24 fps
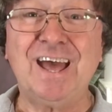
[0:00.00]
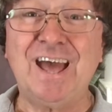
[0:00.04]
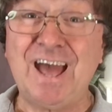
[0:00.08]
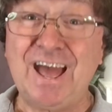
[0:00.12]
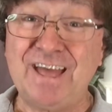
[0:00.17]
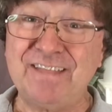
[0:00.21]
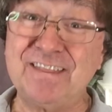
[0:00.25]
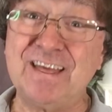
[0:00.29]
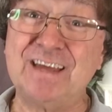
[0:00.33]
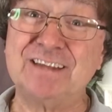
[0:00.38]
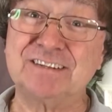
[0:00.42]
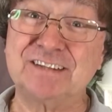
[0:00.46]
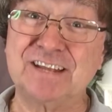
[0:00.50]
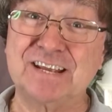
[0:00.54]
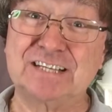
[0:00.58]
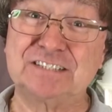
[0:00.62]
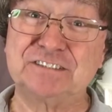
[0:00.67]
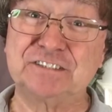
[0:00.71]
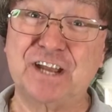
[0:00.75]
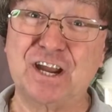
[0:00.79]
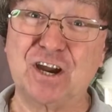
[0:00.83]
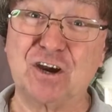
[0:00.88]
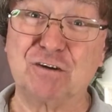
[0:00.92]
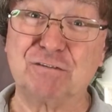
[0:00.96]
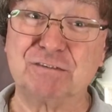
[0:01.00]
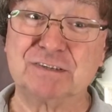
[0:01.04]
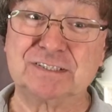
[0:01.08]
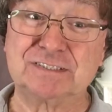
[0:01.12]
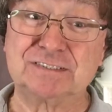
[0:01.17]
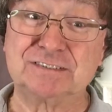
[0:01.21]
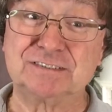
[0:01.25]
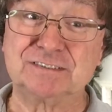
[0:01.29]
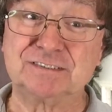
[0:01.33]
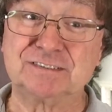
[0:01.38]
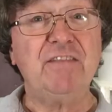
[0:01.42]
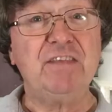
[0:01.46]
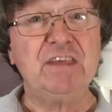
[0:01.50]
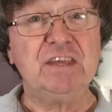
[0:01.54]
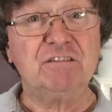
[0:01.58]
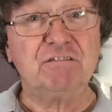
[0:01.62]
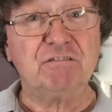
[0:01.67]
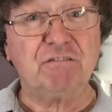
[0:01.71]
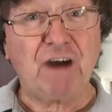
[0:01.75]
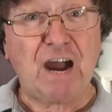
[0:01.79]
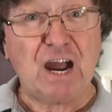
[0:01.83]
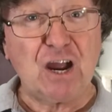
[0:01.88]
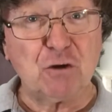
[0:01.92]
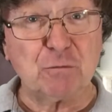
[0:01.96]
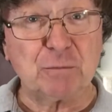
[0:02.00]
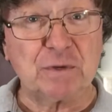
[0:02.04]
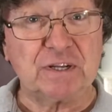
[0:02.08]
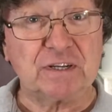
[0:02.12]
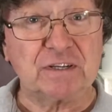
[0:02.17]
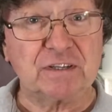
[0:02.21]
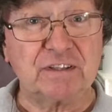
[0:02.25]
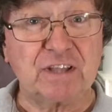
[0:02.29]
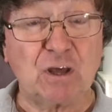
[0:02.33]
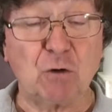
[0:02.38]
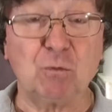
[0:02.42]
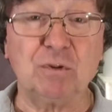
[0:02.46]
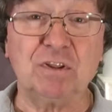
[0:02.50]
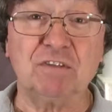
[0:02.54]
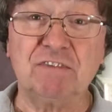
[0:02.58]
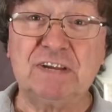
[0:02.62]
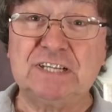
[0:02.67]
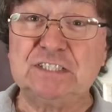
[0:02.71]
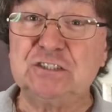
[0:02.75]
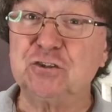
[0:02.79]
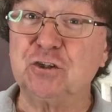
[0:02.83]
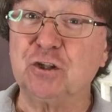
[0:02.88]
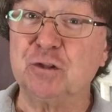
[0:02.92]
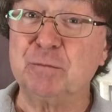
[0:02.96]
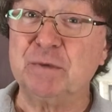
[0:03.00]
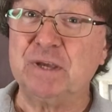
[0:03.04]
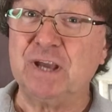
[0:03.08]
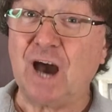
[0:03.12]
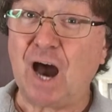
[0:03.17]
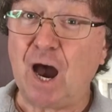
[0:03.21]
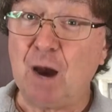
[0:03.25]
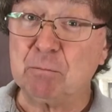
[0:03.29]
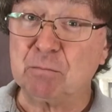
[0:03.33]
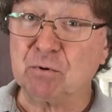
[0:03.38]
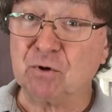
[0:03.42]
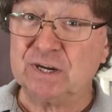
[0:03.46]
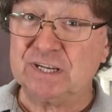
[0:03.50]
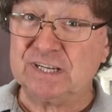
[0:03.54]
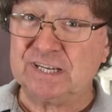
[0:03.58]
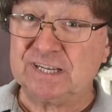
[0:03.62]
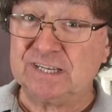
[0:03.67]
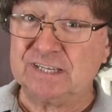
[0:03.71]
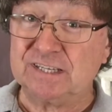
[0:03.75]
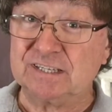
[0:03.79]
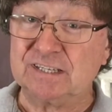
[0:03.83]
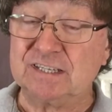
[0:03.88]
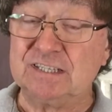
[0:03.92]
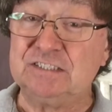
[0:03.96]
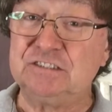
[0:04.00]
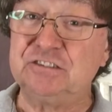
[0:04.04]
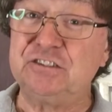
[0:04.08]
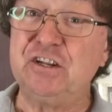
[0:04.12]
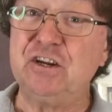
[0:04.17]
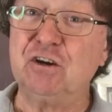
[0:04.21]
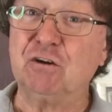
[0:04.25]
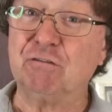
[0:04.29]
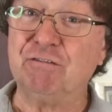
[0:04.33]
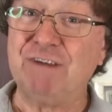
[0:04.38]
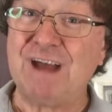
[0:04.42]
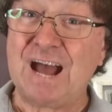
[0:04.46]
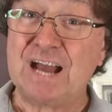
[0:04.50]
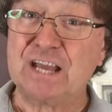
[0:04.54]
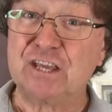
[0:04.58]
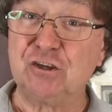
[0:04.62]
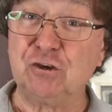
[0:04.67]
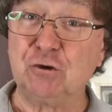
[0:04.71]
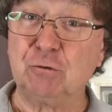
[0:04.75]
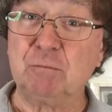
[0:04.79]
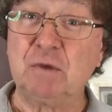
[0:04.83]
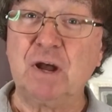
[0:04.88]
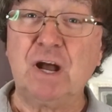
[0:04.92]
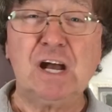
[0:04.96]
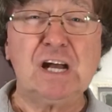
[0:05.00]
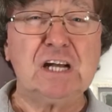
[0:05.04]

and that takes care of it. The environment that we'll eventually be operating in is near vacuum,